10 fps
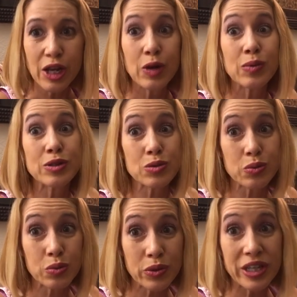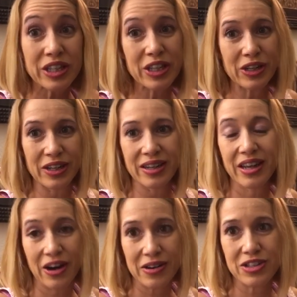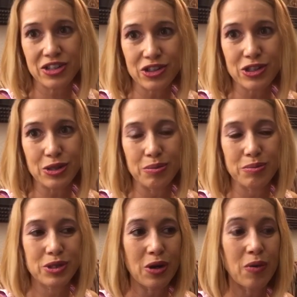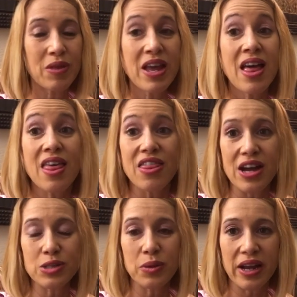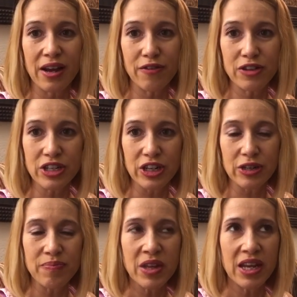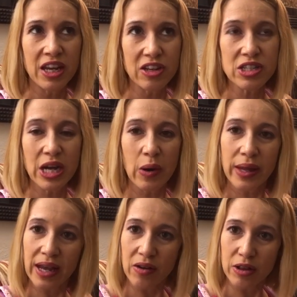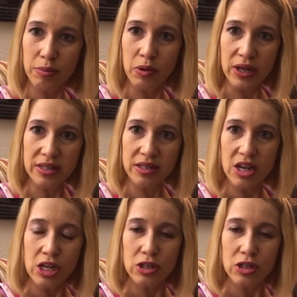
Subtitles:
It was really good, carrot ginger soup. So that's what I had for dinner. Here's how I counted the points.